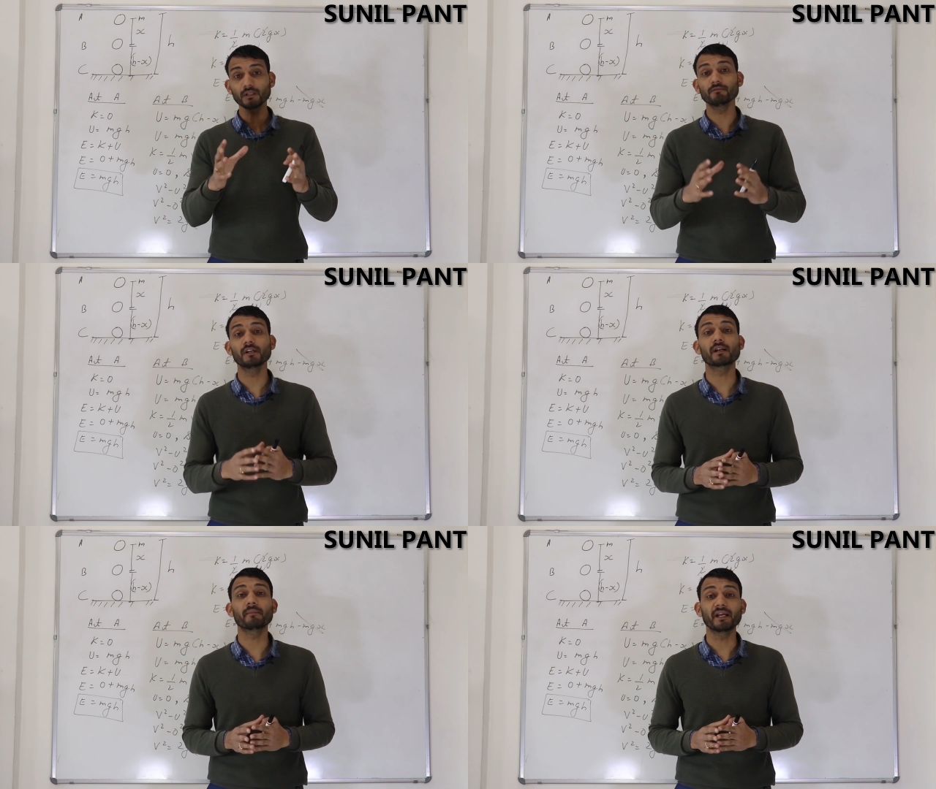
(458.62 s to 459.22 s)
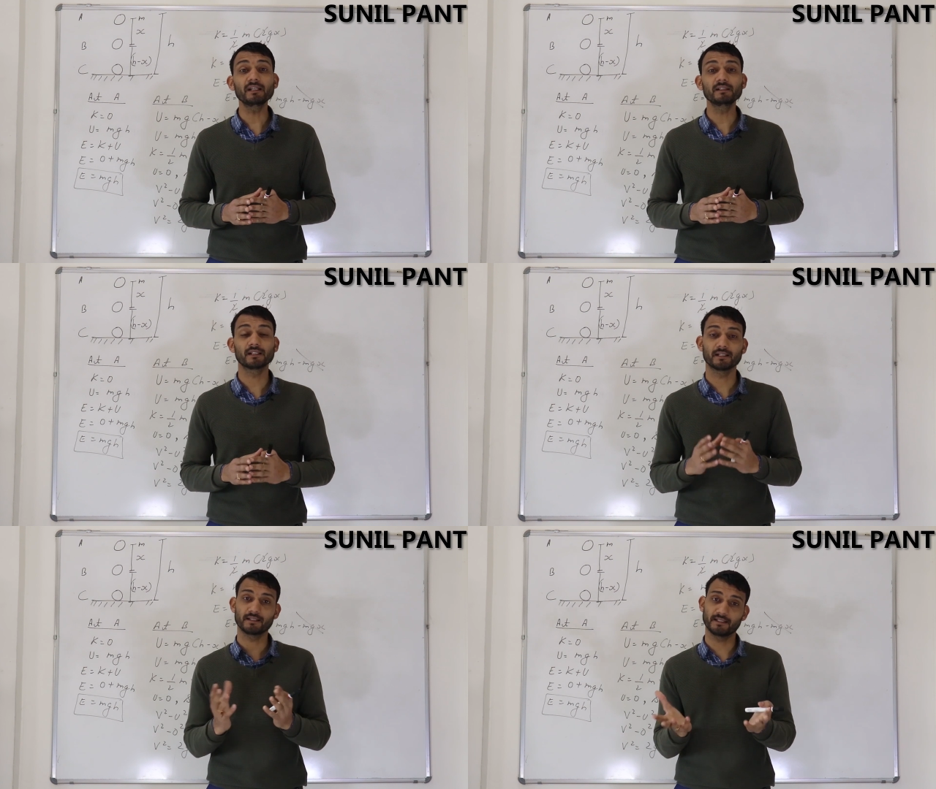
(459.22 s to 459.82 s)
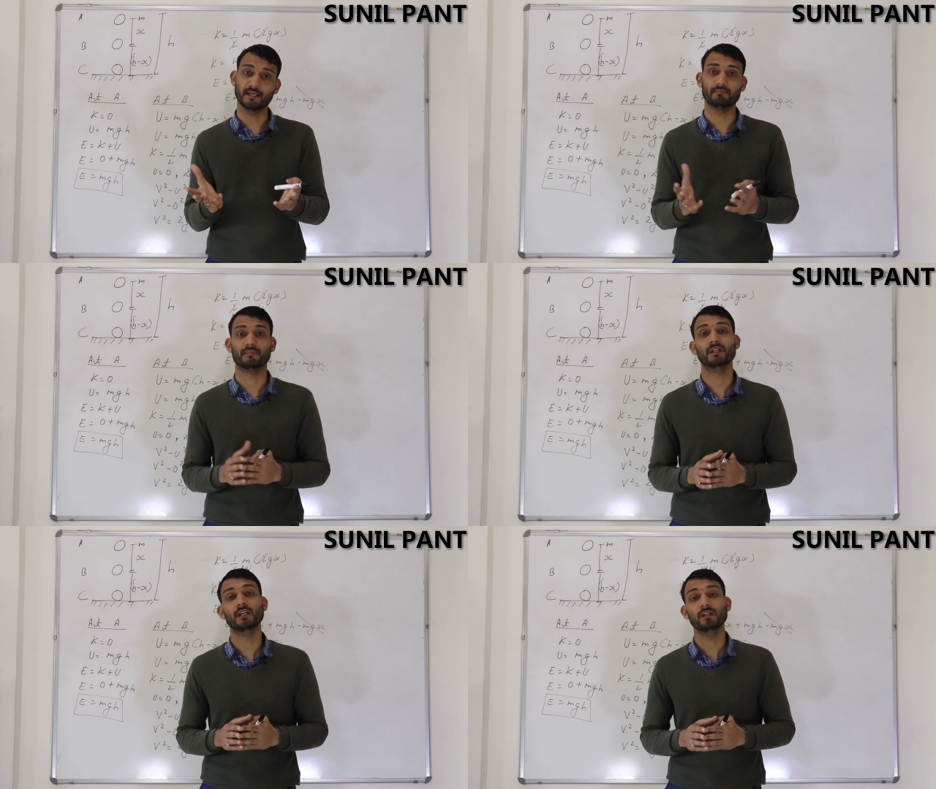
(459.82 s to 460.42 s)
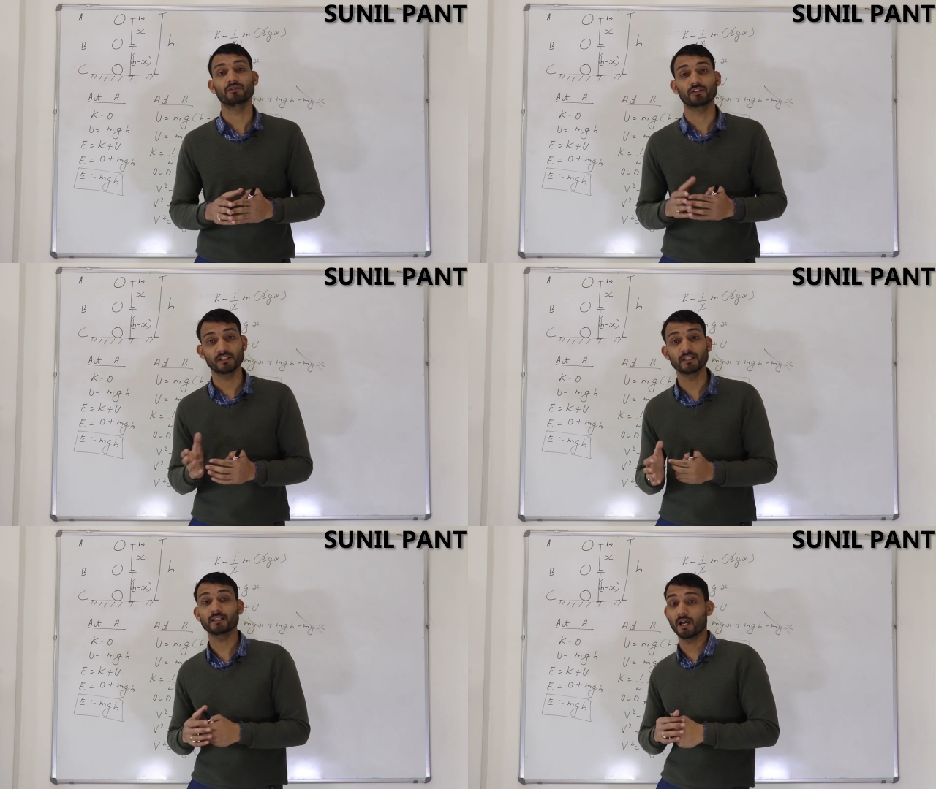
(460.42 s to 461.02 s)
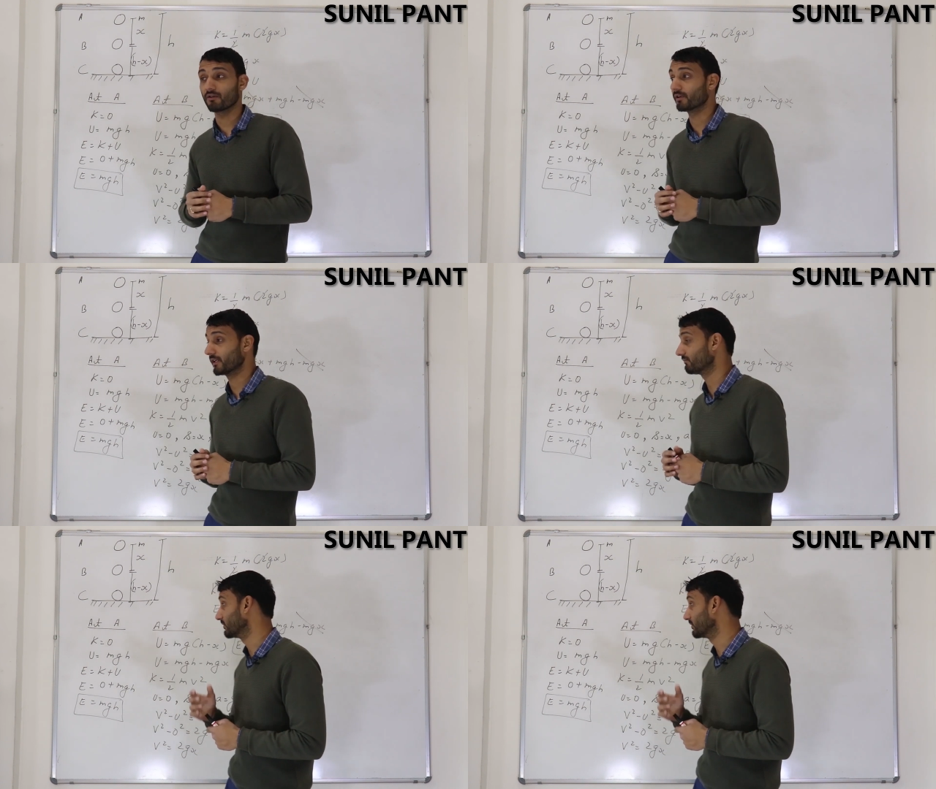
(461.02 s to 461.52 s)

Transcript: will remain same. So this is how it